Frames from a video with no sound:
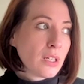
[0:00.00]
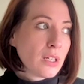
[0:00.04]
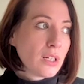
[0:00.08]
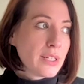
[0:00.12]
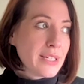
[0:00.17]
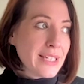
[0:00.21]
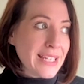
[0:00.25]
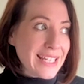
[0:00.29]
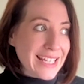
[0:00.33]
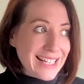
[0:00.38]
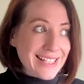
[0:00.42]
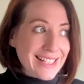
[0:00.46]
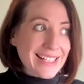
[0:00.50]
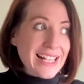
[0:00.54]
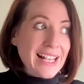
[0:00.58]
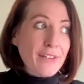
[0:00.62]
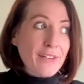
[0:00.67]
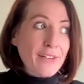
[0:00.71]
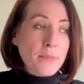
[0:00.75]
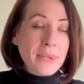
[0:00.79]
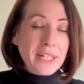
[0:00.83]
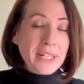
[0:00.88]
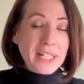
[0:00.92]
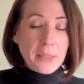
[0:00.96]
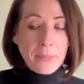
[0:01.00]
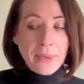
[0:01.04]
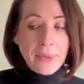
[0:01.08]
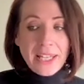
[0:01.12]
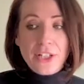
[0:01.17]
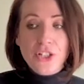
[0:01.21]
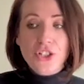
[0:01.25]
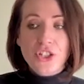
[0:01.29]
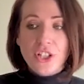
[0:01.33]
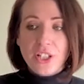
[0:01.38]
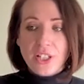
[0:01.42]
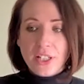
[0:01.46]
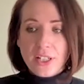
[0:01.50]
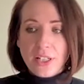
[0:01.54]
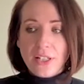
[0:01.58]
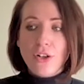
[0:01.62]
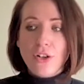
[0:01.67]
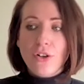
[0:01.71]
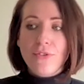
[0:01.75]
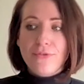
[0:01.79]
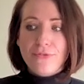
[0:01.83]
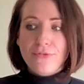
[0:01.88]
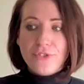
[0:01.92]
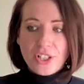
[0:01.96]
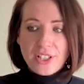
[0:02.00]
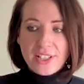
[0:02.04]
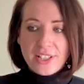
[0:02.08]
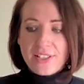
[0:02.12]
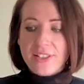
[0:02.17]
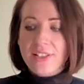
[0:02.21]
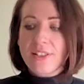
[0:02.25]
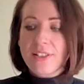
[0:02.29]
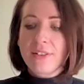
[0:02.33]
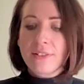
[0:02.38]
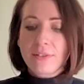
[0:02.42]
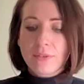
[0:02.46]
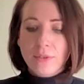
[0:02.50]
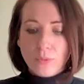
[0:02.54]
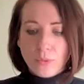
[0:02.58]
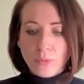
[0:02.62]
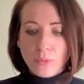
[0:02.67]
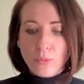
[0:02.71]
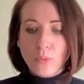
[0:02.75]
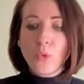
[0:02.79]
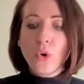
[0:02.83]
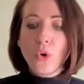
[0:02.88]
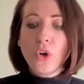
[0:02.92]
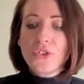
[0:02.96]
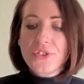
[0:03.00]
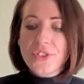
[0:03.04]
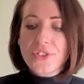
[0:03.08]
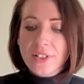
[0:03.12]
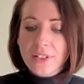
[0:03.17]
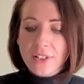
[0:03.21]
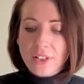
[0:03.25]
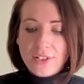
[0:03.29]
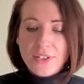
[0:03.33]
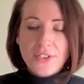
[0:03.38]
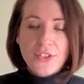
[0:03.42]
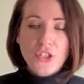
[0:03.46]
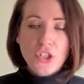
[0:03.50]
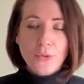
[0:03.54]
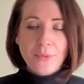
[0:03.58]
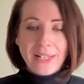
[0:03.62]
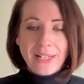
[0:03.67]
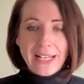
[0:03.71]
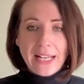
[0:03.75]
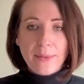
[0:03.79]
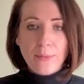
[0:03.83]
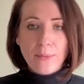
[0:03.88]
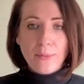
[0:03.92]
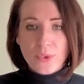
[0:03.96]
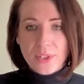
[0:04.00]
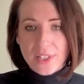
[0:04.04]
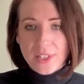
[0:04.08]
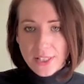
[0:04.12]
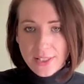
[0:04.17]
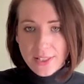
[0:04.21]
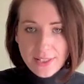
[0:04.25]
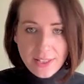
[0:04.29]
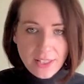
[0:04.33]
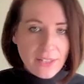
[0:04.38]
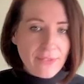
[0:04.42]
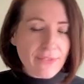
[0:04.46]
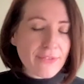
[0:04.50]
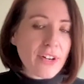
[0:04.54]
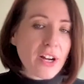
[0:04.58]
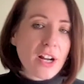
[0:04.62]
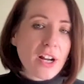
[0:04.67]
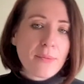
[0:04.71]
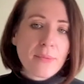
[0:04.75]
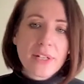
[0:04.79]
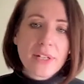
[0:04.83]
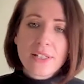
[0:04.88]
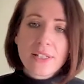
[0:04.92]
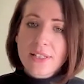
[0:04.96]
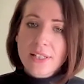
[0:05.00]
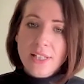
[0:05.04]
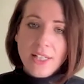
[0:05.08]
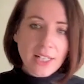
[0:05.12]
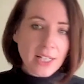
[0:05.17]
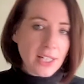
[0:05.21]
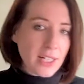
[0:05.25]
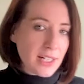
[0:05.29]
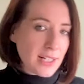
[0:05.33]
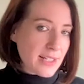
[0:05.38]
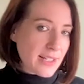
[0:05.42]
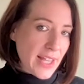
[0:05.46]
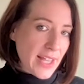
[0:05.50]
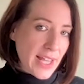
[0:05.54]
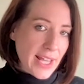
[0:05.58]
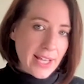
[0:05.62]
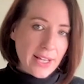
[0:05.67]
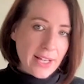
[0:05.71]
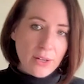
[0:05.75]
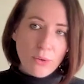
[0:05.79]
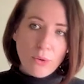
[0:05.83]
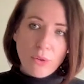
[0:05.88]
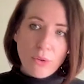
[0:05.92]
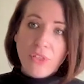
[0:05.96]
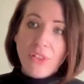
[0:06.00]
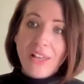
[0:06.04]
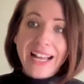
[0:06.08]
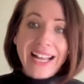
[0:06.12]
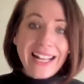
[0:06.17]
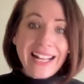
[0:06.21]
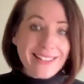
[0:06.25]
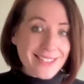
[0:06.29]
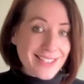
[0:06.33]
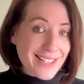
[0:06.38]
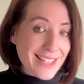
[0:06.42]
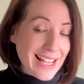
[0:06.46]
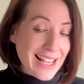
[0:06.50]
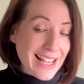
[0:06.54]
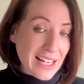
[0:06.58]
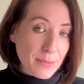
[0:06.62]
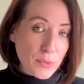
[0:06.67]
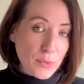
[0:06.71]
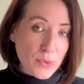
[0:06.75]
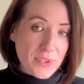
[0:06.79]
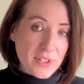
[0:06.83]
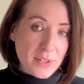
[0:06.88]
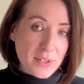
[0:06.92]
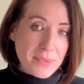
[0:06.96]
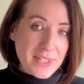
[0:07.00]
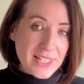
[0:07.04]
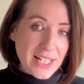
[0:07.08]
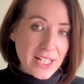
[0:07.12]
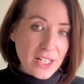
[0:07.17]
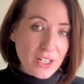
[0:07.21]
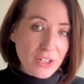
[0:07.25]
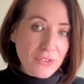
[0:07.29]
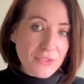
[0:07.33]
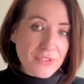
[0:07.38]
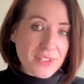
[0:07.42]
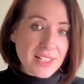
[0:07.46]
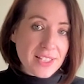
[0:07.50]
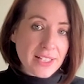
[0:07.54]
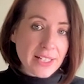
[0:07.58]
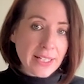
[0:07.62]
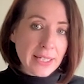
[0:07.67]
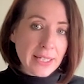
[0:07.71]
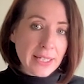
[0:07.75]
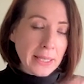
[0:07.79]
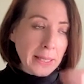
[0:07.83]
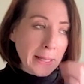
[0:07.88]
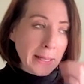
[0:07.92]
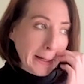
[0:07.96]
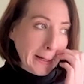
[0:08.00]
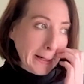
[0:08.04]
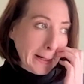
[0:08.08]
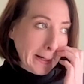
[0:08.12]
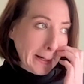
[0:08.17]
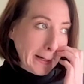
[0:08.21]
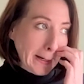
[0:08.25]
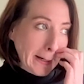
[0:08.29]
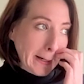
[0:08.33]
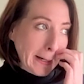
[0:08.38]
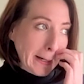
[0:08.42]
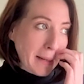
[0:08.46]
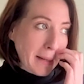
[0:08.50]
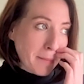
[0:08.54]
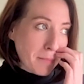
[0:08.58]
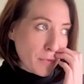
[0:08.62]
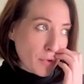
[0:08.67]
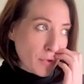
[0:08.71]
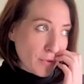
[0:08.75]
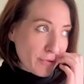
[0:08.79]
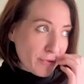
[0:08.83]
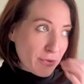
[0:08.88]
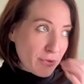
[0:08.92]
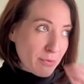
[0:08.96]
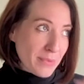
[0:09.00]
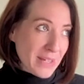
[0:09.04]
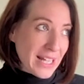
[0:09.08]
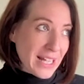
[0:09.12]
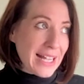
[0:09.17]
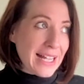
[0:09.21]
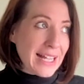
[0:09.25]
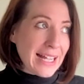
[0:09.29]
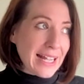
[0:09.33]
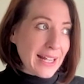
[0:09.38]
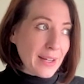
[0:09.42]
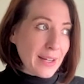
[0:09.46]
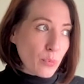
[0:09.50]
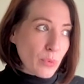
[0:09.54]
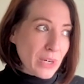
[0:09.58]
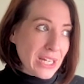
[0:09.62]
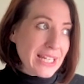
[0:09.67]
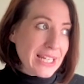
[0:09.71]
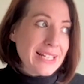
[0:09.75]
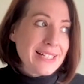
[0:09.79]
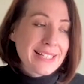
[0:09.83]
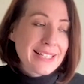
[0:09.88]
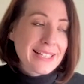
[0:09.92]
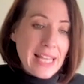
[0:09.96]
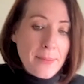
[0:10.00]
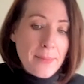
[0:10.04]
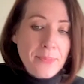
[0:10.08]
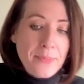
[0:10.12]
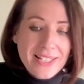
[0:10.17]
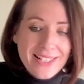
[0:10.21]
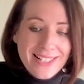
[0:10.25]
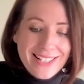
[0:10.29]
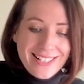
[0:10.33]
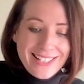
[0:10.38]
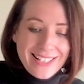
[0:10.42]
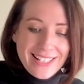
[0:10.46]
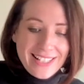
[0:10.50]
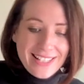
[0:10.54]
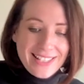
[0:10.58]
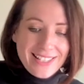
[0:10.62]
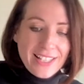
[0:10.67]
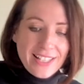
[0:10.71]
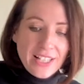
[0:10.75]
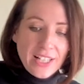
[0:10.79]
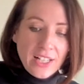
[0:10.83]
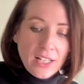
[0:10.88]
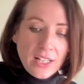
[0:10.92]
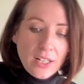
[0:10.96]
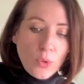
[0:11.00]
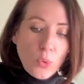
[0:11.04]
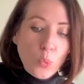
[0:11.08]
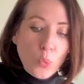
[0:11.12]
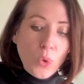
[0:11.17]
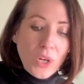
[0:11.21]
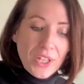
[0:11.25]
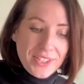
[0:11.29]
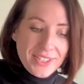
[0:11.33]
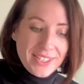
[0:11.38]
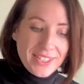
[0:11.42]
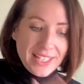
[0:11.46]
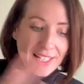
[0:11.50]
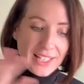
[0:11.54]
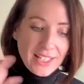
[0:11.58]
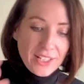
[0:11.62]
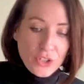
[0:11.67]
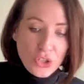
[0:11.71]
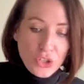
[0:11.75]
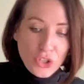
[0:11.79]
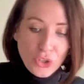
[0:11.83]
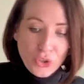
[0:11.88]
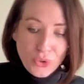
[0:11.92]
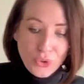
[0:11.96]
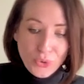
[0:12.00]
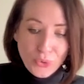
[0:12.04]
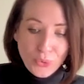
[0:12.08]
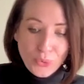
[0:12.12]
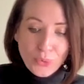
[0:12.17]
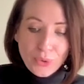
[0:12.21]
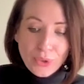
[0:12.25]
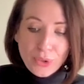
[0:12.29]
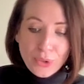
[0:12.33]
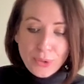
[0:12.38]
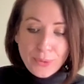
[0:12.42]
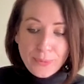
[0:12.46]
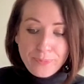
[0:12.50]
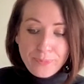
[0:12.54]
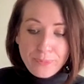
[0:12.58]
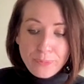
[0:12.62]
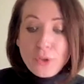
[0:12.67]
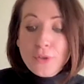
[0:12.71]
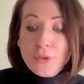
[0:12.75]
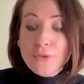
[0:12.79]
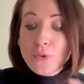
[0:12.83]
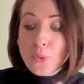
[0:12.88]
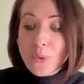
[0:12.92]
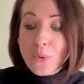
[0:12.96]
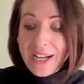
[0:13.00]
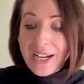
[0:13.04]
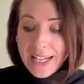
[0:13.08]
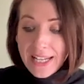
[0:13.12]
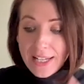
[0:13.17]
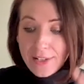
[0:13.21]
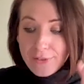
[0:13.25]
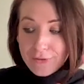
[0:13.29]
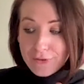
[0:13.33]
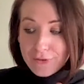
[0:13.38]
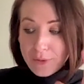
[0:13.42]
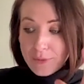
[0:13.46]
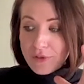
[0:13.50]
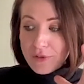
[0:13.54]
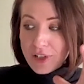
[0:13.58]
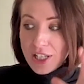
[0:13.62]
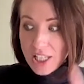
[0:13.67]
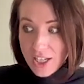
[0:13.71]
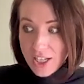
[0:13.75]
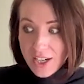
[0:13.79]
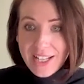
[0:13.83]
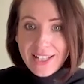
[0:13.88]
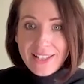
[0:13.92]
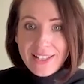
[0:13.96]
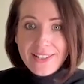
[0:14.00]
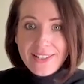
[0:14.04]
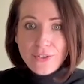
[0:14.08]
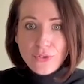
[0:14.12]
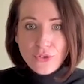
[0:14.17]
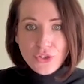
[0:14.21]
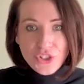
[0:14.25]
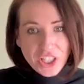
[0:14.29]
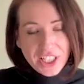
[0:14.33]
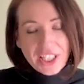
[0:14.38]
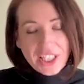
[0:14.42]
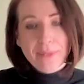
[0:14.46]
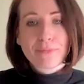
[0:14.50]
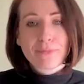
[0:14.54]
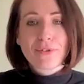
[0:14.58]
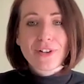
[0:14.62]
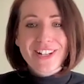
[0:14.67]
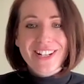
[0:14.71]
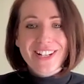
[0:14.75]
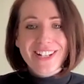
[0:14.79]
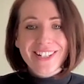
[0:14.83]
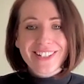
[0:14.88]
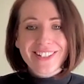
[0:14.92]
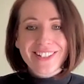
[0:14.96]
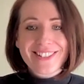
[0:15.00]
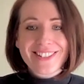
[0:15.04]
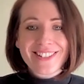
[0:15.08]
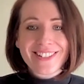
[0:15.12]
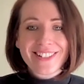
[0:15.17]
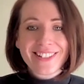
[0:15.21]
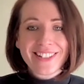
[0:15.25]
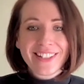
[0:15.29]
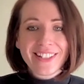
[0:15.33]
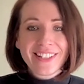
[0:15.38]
need to have a bigger picture of just what consuming animals does to the environment, to their health, and to the animals themselves, and move from that. And we need to get businesses wanting to move away from reliance on chicken products